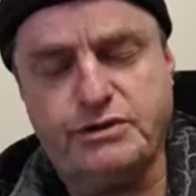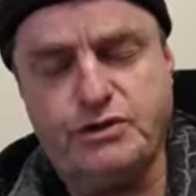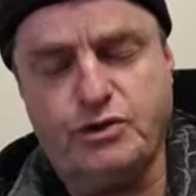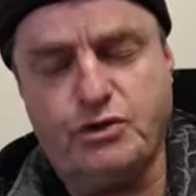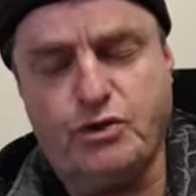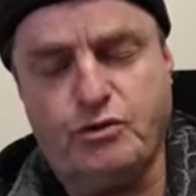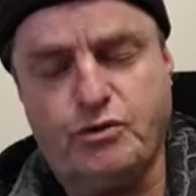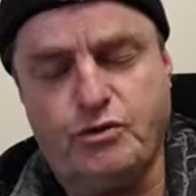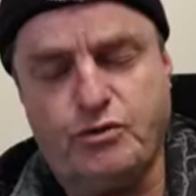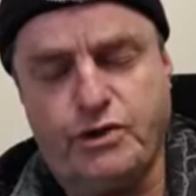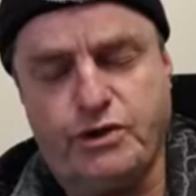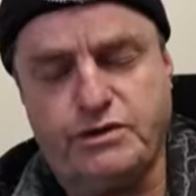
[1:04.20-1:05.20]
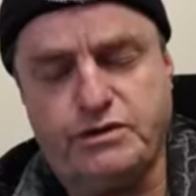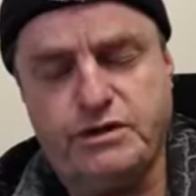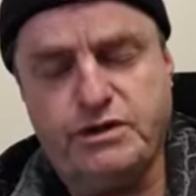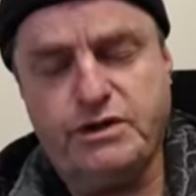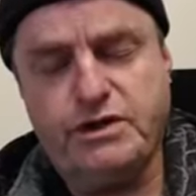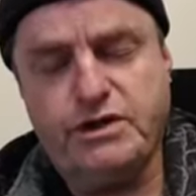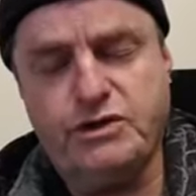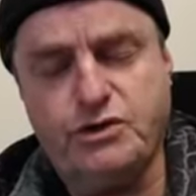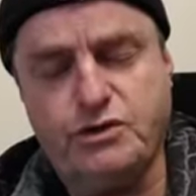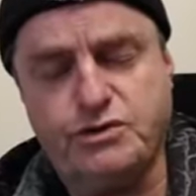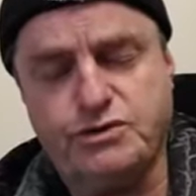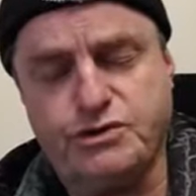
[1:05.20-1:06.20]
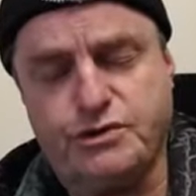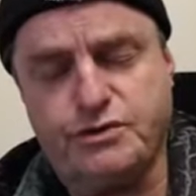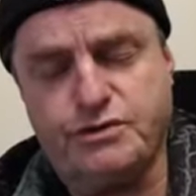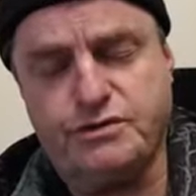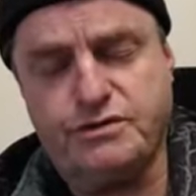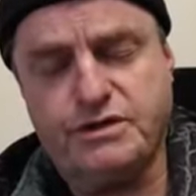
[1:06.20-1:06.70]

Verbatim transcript: your word, your truth,